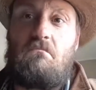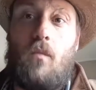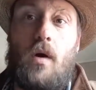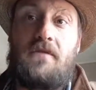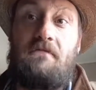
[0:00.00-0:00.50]

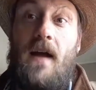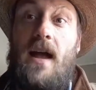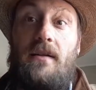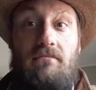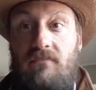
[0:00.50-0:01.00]
Works
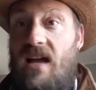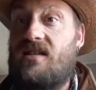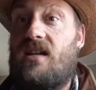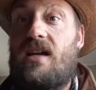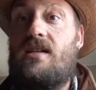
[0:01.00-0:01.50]
fine.
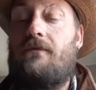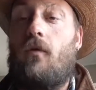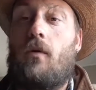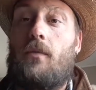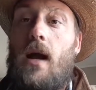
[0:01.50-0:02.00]
Nice and easy
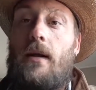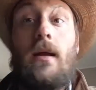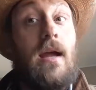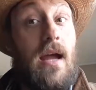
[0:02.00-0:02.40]
for them, right?